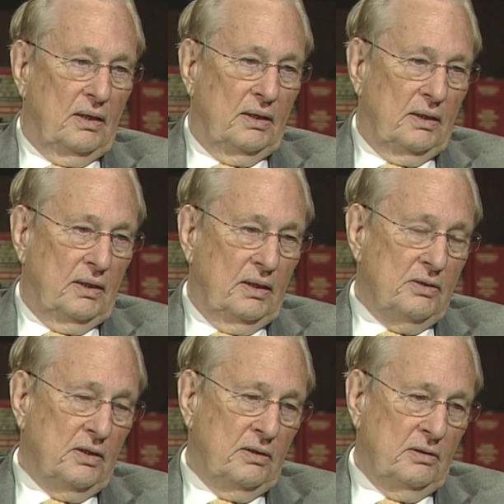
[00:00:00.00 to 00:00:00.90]
Uh,
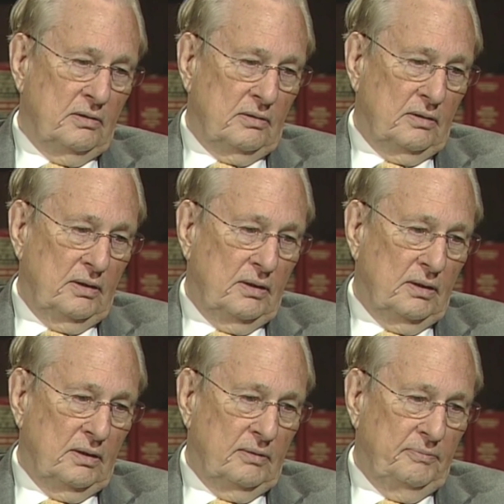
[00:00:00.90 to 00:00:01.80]
yes, I do.
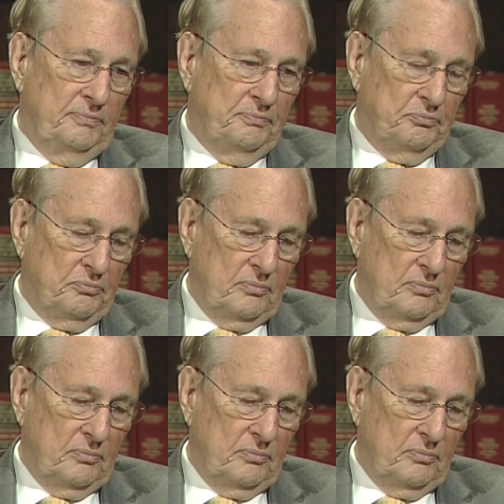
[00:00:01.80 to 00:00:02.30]
Um, okay. Um,